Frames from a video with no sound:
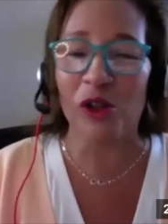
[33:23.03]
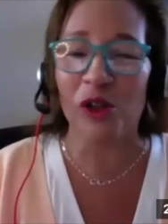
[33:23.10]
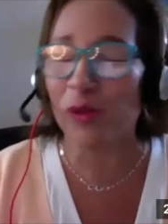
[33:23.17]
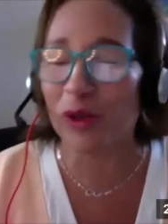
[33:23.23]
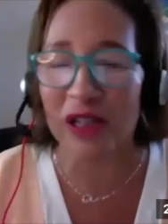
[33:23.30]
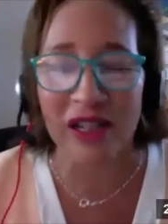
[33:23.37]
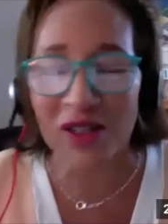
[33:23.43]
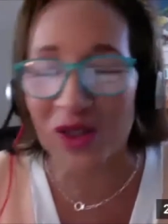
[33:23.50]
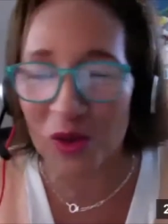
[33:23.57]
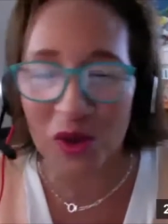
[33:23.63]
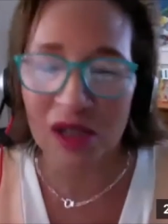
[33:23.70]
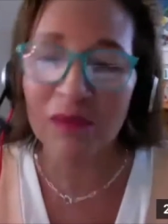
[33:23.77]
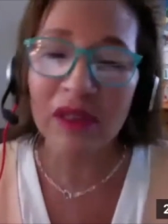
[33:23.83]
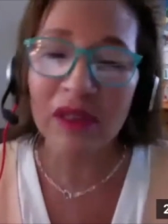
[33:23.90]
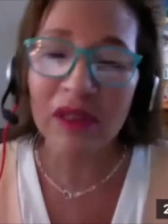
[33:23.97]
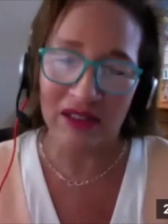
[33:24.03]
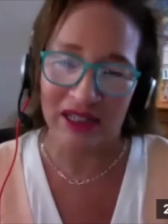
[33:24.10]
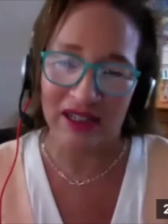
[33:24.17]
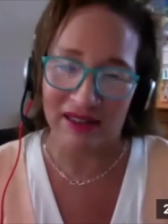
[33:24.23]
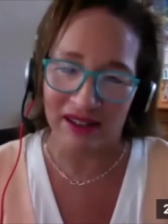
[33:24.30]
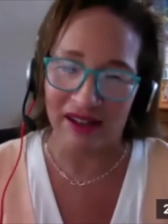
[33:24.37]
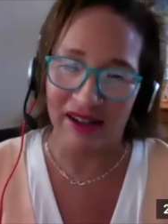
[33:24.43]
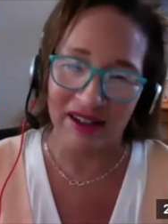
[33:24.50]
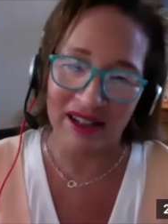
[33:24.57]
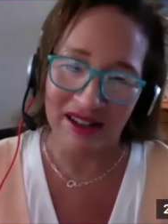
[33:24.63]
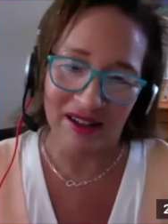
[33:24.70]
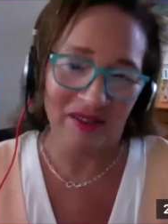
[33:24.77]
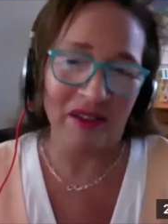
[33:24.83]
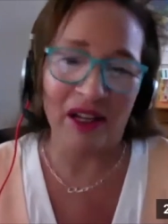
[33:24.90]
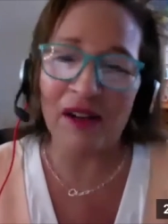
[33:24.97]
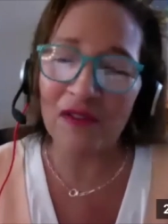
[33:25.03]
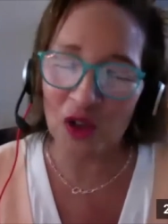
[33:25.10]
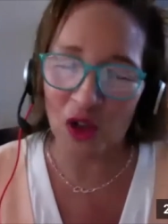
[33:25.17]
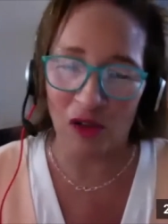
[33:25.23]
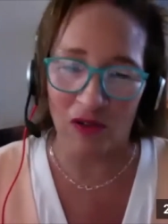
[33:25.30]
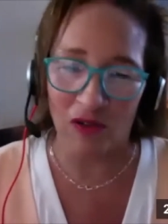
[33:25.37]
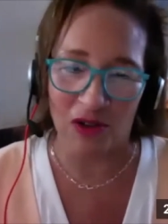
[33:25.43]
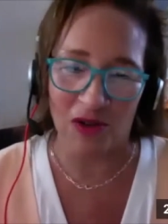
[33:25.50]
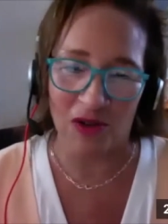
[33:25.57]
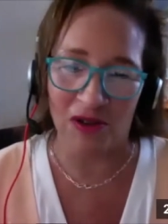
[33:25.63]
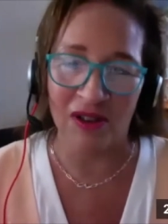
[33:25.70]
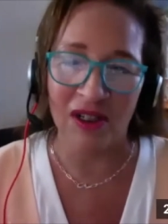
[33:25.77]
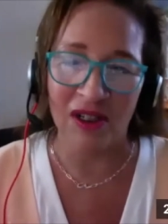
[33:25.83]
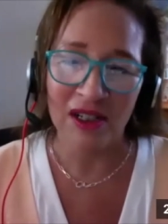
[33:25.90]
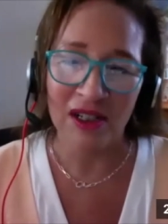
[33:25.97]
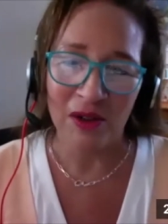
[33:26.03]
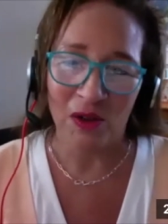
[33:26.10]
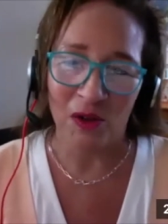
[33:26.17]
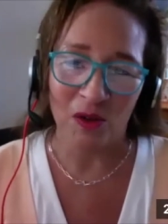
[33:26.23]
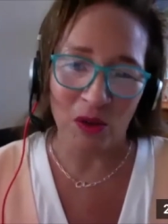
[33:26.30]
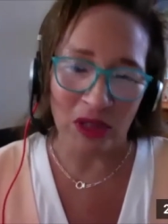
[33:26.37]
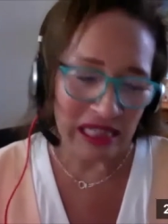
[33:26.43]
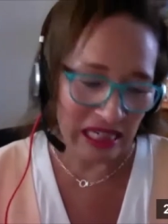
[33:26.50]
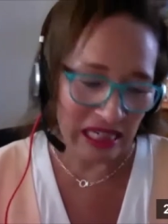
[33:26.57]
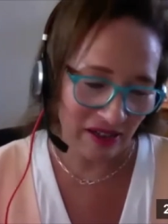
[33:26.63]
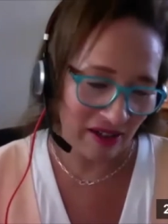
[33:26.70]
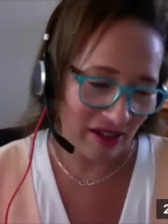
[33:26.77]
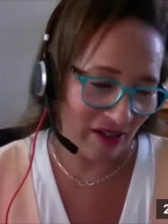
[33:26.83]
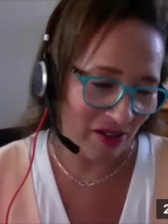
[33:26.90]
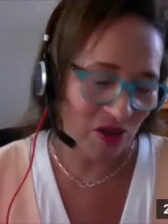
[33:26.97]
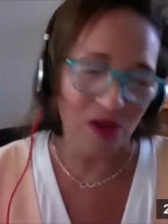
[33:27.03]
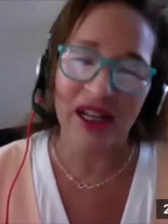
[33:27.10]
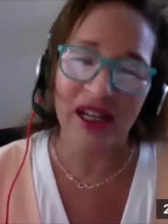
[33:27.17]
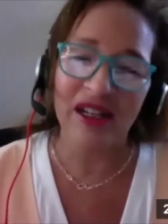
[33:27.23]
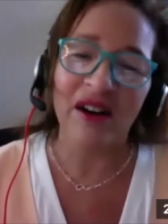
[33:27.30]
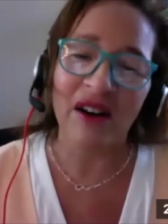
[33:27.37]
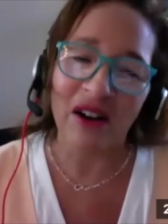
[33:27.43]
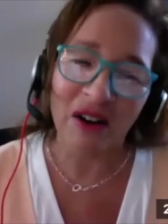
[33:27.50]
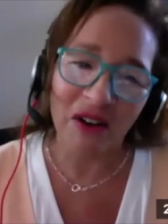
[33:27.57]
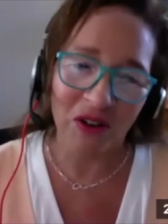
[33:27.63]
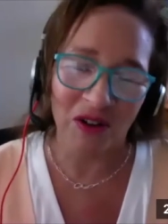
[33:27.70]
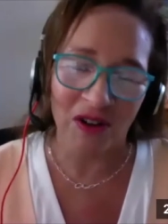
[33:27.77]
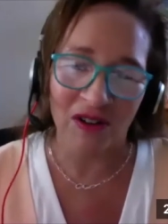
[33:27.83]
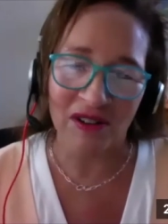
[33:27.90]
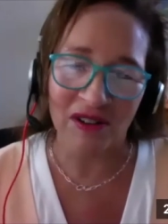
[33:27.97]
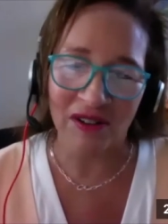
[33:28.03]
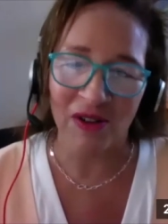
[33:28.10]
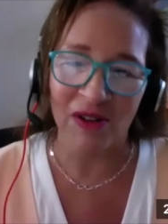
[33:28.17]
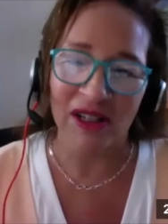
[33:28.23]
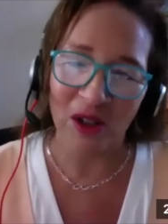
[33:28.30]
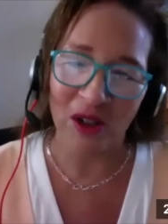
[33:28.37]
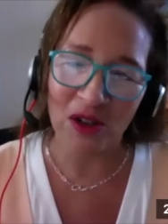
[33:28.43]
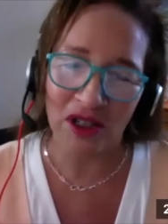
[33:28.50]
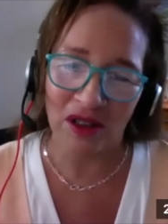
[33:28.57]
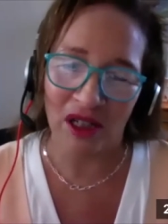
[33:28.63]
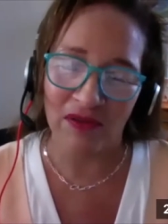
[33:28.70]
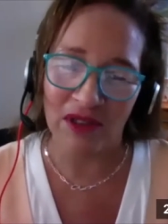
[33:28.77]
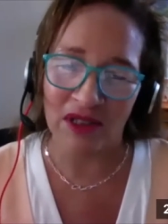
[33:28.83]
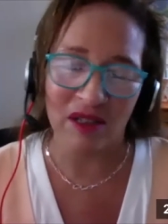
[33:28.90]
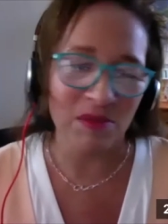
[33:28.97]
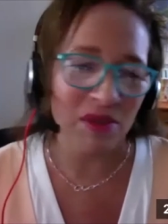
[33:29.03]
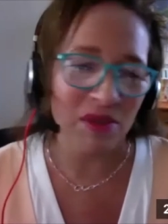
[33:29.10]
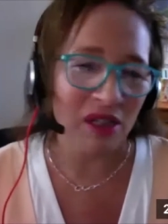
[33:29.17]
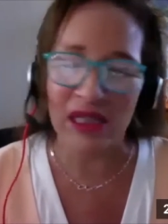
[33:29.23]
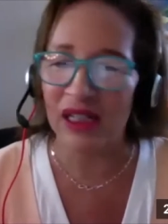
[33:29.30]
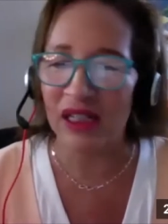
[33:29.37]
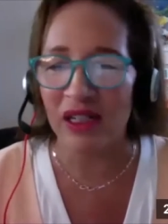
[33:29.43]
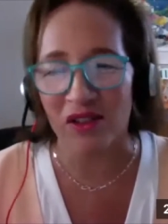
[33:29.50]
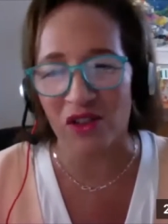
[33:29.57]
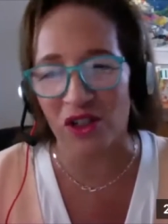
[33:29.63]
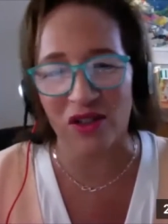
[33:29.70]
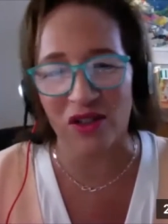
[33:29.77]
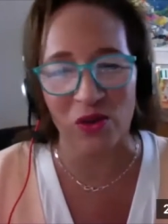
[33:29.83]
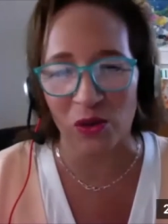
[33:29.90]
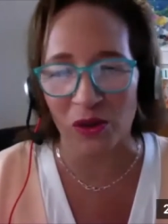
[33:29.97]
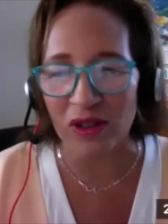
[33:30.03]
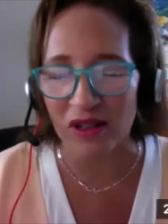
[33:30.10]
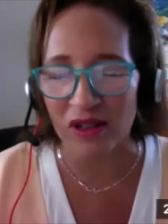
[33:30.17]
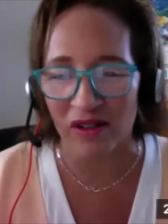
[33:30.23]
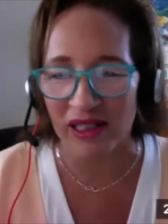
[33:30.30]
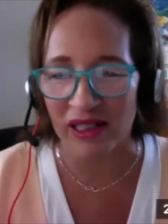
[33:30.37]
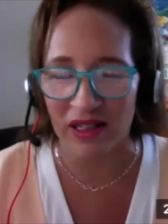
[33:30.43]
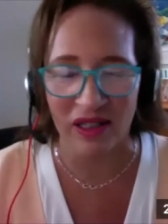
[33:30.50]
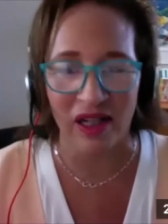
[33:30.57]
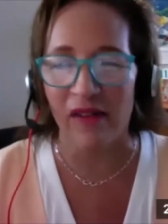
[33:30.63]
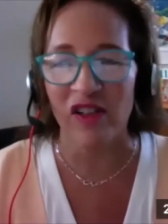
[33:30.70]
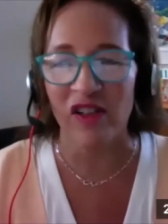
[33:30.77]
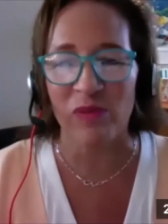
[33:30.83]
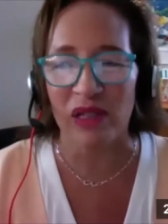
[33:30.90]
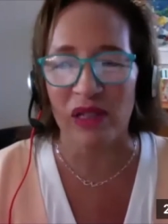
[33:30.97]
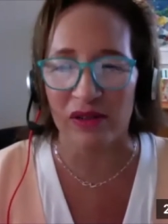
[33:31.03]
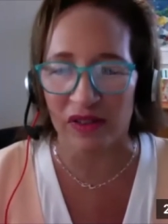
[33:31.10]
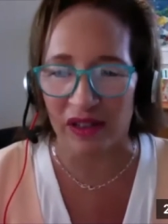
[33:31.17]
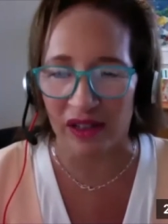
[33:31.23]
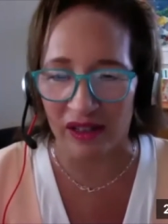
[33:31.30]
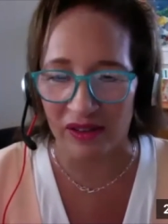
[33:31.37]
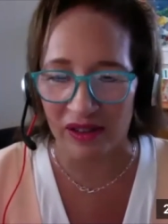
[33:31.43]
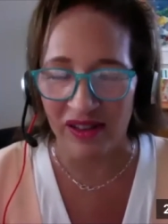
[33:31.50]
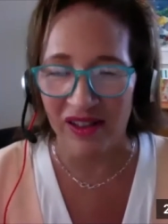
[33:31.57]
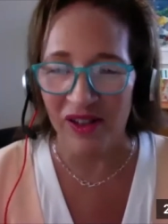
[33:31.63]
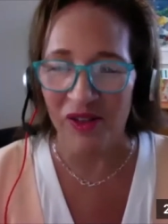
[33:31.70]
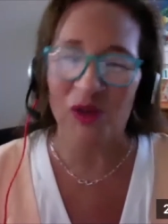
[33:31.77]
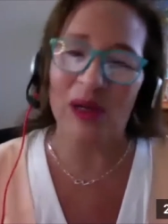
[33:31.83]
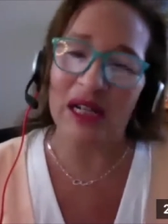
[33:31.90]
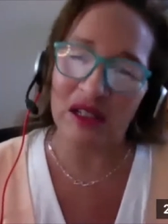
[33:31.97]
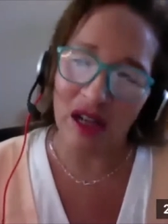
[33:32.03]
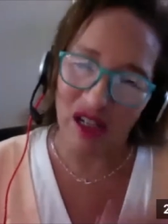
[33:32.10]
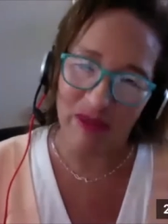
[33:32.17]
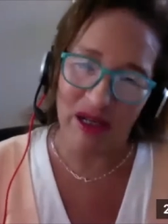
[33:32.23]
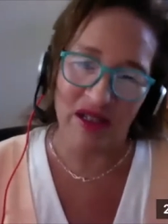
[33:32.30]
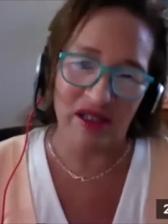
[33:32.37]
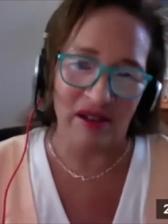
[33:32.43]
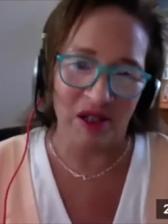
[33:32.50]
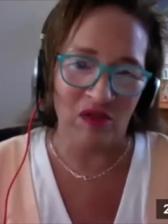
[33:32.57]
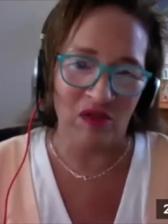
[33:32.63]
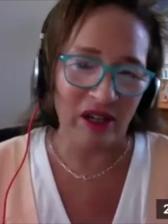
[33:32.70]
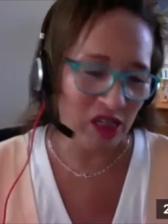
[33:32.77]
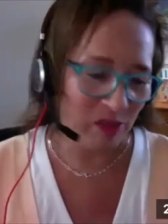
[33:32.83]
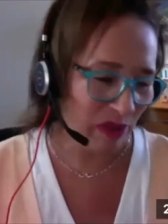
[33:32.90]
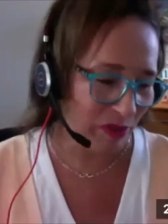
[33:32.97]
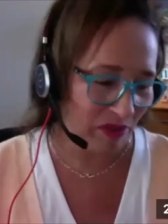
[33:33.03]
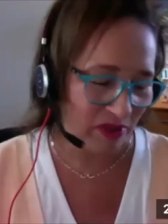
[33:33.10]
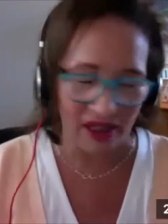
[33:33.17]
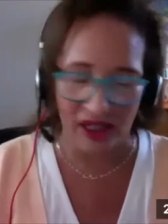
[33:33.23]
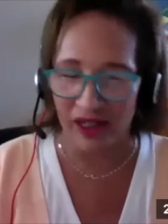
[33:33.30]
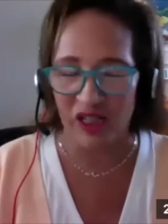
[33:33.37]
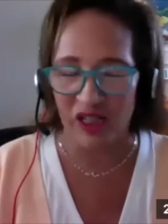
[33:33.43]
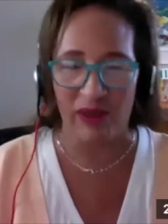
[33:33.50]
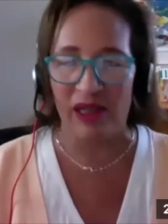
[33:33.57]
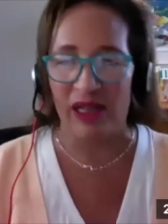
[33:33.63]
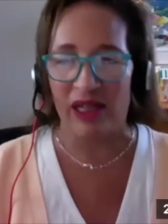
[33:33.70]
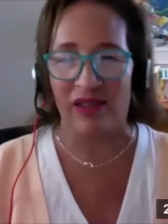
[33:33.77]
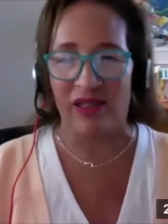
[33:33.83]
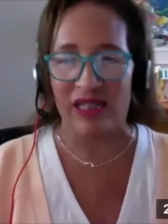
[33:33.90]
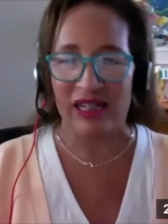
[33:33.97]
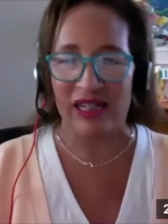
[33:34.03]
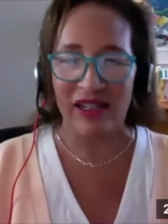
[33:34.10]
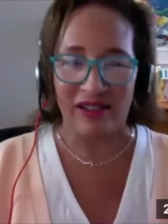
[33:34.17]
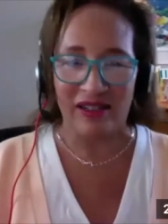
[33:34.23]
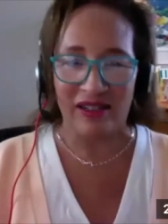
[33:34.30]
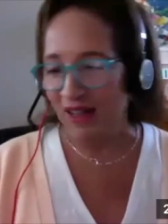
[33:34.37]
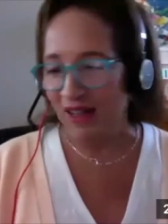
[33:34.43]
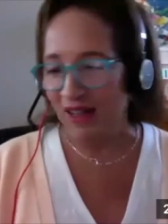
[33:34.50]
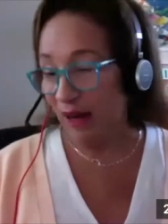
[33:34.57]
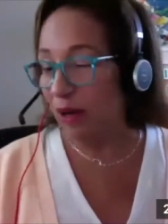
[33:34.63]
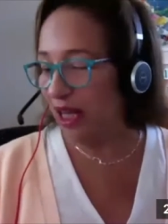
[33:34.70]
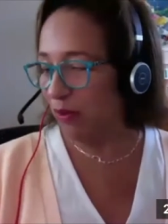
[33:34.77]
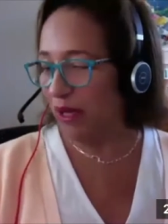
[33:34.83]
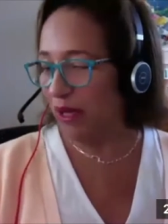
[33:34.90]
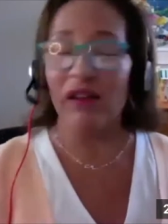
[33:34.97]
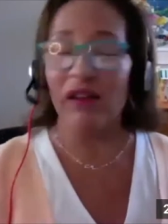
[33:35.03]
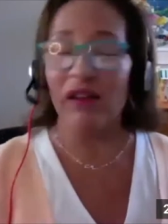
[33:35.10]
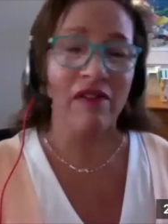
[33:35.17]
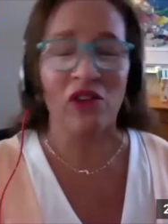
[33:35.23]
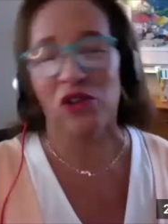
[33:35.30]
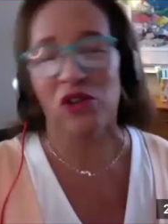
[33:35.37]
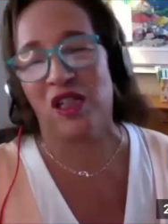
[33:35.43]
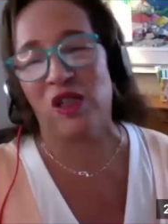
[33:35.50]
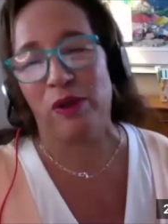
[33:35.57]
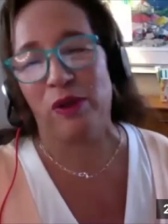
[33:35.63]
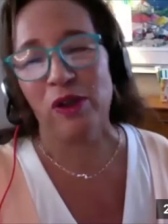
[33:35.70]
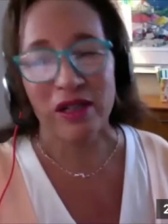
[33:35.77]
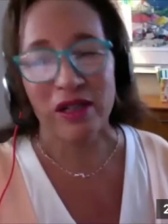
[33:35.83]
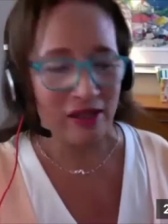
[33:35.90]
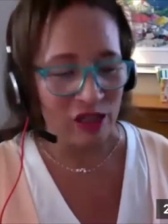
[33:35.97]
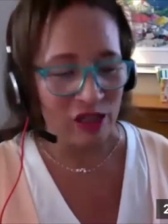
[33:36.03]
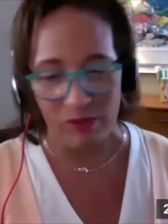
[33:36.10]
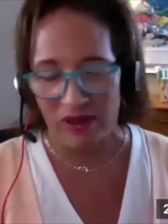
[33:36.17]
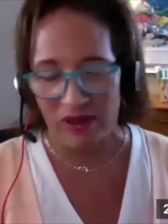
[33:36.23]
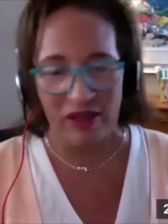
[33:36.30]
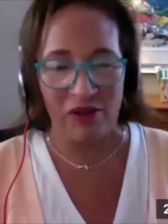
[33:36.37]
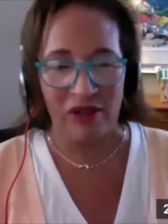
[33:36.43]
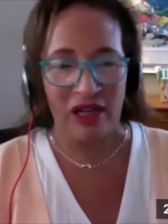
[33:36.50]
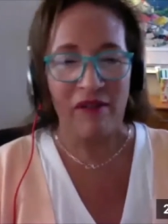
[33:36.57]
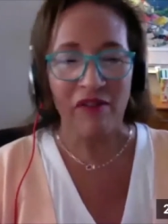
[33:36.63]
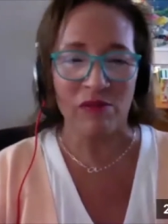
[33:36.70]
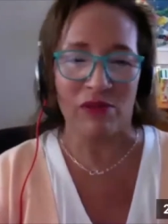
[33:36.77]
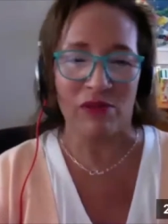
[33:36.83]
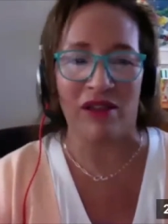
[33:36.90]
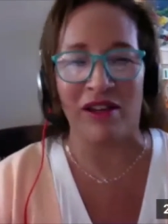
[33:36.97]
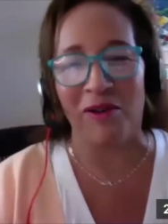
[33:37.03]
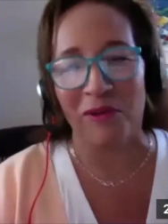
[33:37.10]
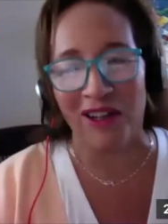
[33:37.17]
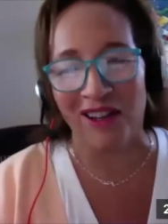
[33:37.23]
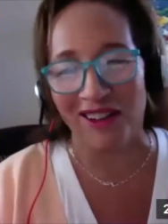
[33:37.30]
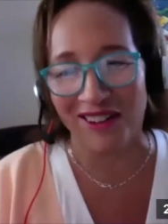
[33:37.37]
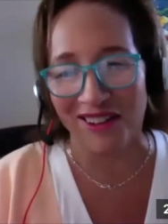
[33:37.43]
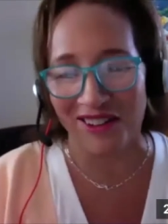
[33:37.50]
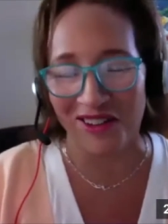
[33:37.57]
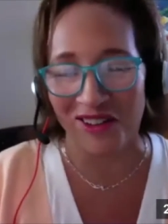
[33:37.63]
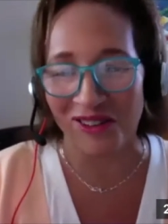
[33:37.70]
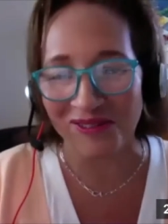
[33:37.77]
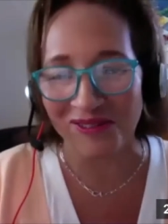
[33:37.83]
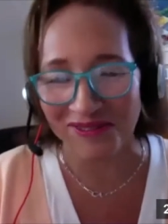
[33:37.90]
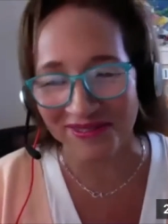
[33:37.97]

Uber Eats or something like that, leftovers or or whatnot. It's okay to honor your energy level. Sometimes eating is just ordinary; it doesn't have to be divine. So when I talk about satisfaction, people think it has to be like this 10. And by the way, I love those experiences, but they don't have to be that way, you know?